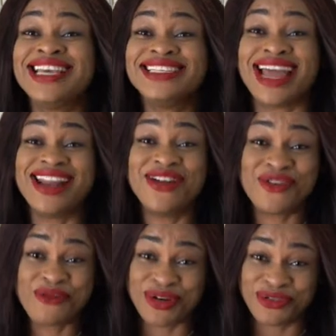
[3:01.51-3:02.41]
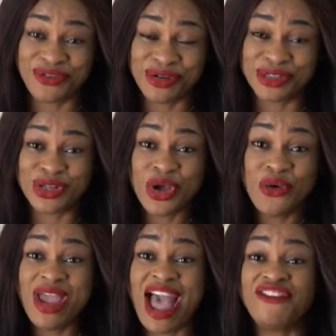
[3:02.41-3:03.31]
each and every one of us
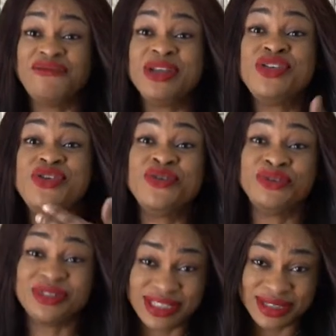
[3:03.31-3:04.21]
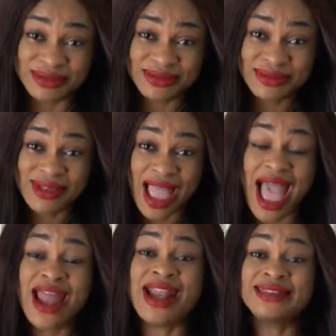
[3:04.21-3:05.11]
we have been used
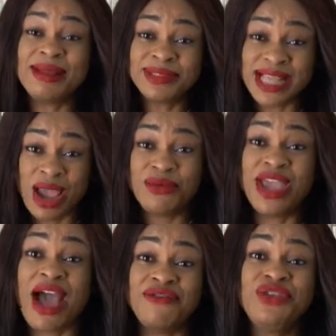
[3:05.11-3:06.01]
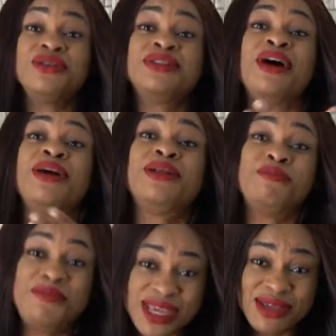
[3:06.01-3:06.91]
and at the same time we have used other
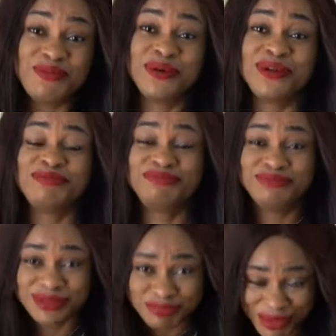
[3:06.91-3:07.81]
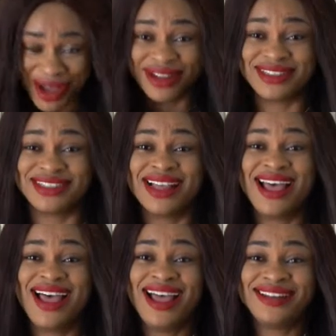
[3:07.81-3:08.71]
people but
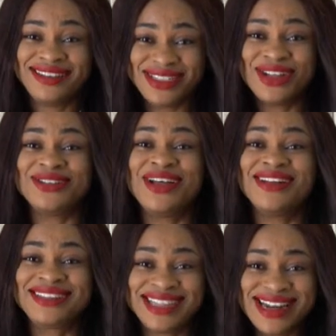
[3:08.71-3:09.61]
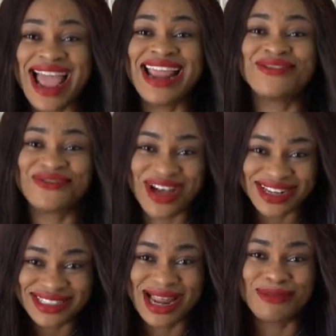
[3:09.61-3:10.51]
this does not deny the
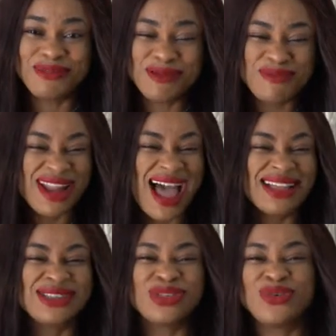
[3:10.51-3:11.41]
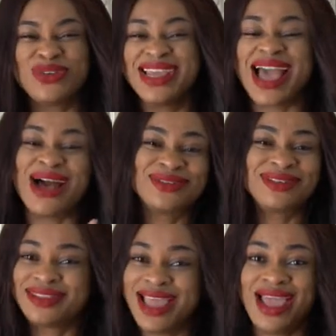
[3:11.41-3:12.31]
fact that people are solely out
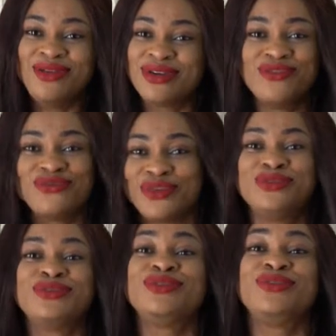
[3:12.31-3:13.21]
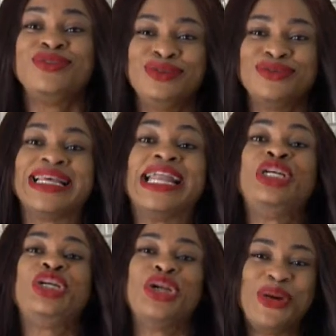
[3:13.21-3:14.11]
there looking for who to use
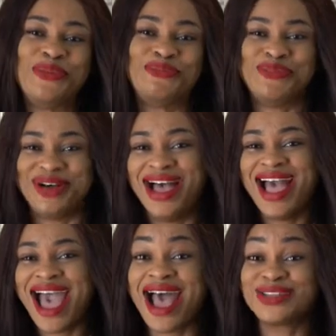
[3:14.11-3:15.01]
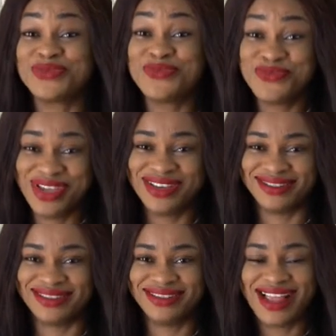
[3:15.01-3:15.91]
and dump at will